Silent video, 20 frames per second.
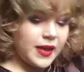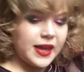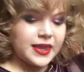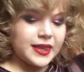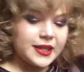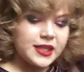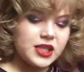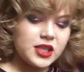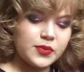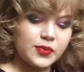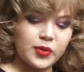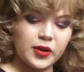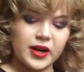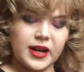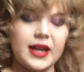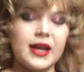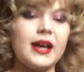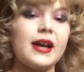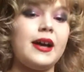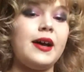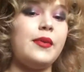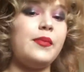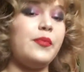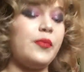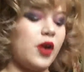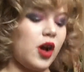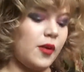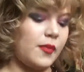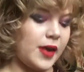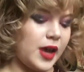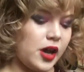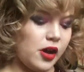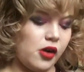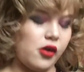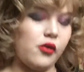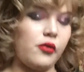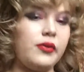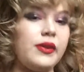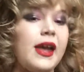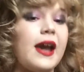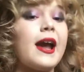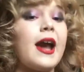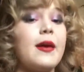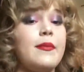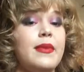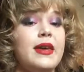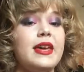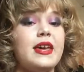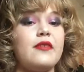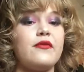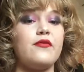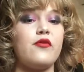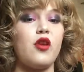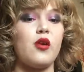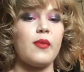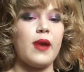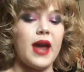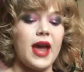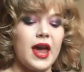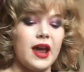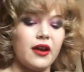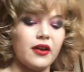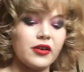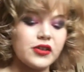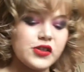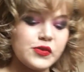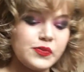make this spray on my own, like I make it for my hair